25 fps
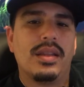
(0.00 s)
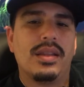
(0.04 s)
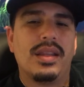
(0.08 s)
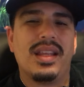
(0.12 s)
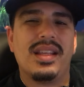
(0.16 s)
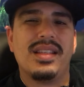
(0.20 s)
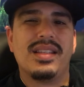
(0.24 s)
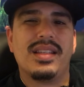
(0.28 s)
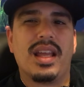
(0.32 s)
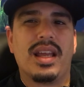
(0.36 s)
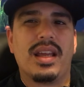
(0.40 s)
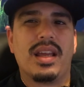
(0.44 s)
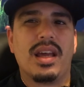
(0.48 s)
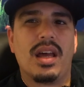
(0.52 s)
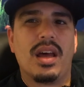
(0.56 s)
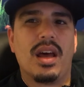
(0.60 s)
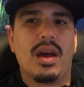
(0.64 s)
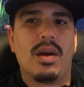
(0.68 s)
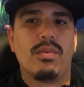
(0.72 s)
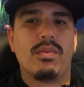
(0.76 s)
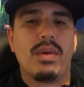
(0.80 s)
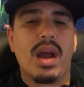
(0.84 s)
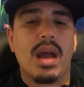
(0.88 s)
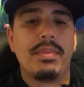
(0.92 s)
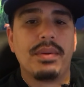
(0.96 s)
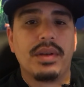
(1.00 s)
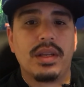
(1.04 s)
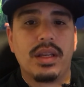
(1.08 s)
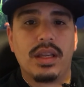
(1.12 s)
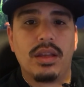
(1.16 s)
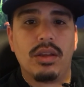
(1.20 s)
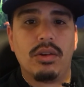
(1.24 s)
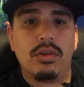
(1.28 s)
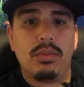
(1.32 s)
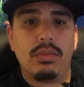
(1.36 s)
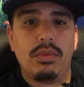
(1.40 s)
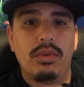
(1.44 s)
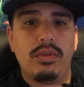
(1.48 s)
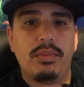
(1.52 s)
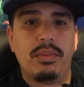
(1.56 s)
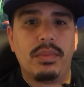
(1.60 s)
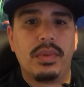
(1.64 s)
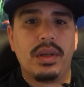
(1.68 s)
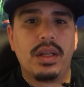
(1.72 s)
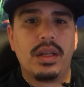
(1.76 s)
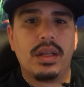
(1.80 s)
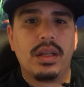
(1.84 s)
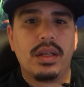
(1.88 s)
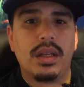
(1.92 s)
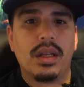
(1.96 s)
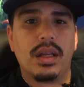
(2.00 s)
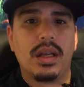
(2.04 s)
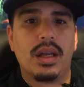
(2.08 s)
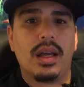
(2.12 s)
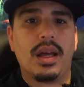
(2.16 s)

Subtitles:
Things like rapid gill movement,